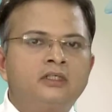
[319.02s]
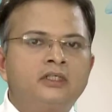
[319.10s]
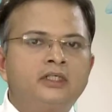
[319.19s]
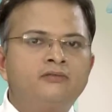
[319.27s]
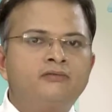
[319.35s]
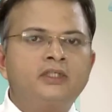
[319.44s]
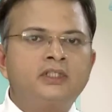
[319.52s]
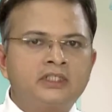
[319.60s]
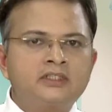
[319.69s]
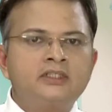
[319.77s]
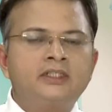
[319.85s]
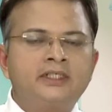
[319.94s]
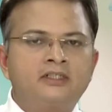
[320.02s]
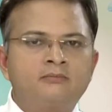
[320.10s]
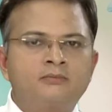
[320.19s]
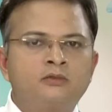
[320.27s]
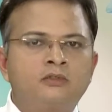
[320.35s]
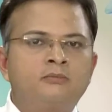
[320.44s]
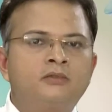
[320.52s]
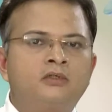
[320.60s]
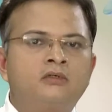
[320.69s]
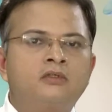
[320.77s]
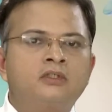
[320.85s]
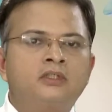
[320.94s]
If it doesn't get absorbed
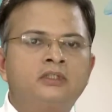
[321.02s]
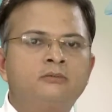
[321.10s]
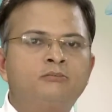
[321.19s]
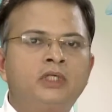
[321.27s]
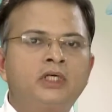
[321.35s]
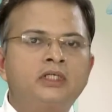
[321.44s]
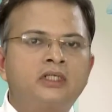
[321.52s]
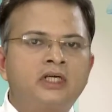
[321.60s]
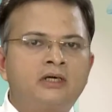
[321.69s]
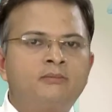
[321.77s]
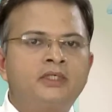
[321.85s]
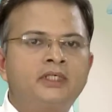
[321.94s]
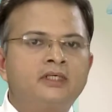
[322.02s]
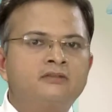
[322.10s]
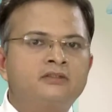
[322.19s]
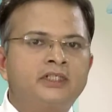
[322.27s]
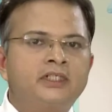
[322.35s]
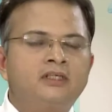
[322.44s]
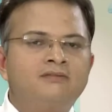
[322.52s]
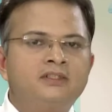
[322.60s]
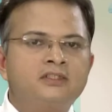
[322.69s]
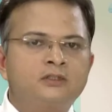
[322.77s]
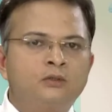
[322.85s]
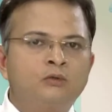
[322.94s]
or the blood carbon dioxide
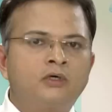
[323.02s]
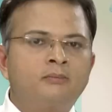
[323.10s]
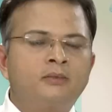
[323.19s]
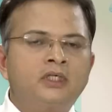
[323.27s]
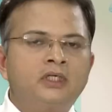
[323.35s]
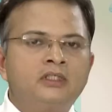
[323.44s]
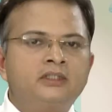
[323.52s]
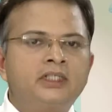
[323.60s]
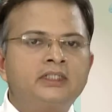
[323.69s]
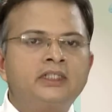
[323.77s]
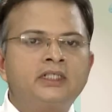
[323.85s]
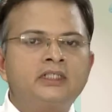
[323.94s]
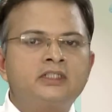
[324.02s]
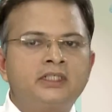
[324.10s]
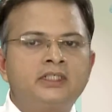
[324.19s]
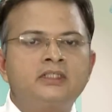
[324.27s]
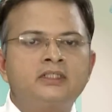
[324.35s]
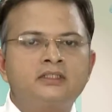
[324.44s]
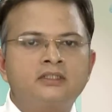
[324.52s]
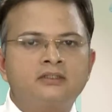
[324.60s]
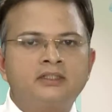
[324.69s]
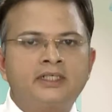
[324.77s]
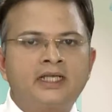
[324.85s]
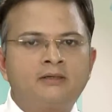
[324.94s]
levels go up, then there are changes
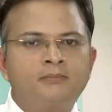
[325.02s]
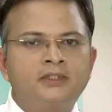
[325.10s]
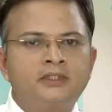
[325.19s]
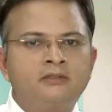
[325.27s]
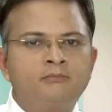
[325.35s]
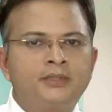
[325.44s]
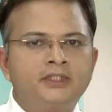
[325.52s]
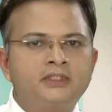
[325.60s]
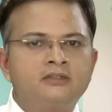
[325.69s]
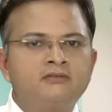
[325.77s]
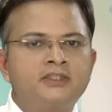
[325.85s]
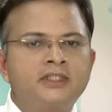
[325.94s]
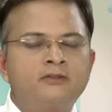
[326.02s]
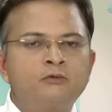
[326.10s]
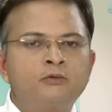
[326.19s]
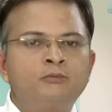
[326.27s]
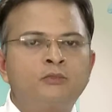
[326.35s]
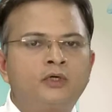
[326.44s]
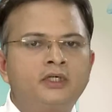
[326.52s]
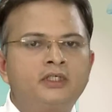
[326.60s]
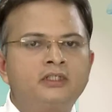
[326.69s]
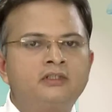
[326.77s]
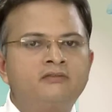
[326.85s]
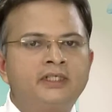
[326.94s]
that happen in the patient which have to be
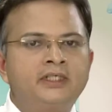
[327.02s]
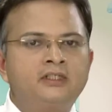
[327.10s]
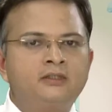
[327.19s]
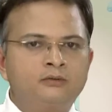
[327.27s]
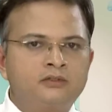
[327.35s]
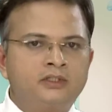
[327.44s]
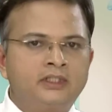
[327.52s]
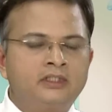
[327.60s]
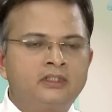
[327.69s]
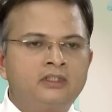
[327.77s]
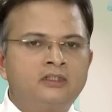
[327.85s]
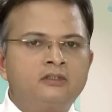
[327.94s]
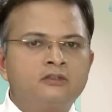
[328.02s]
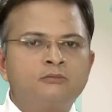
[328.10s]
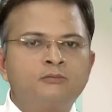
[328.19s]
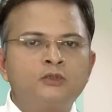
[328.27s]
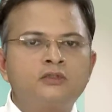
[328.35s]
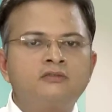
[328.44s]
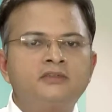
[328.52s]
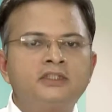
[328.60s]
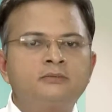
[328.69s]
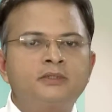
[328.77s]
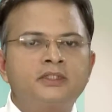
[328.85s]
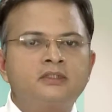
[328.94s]
monitored very closely. So most of
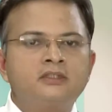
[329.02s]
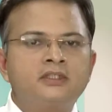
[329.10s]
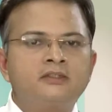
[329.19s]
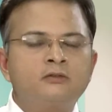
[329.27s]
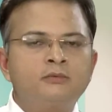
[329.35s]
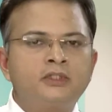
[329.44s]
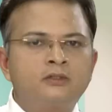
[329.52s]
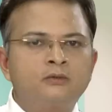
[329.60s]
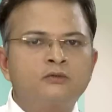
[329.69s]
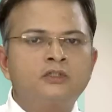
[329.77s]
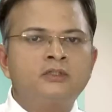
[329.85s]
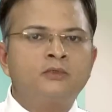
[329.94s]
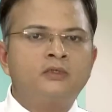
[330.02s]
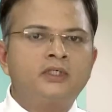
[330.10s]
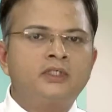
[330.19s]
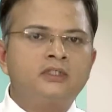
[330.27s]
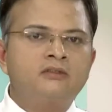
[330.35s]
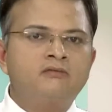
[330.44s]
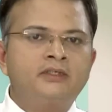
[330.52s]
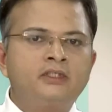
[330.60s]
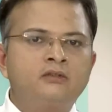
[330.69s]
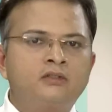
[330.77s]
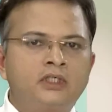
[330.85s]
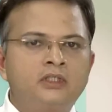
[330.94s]
these patients have to be closely monitored when
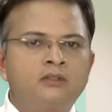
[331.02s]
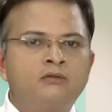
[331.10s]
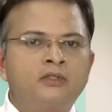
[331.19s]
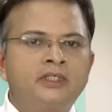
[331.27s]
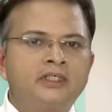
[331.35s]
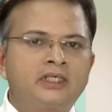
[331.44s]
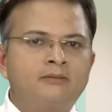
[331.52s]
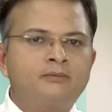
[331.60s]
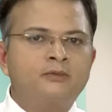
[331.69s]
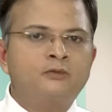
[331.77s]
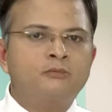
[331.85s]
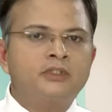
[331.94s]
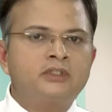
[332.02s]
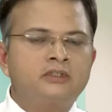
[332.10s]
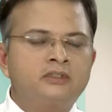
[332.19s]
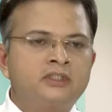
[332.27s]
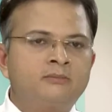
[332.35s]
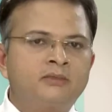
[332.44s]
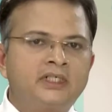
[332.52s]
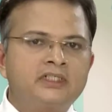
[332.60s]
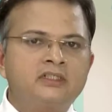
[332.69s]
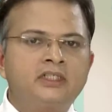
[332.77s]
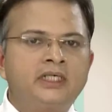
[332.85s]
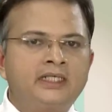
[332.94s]
you're undergoing a laparoscopic surgery, and
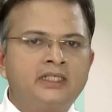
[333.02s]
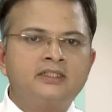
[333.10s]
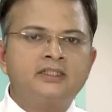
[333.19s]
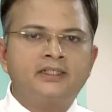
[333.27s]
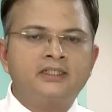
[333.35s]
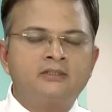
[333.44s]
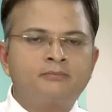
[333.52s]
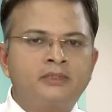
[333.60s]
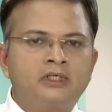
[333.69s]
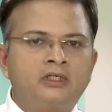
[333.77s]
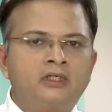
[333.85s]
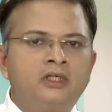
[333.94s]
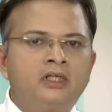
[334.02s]
that's the anesthetist part.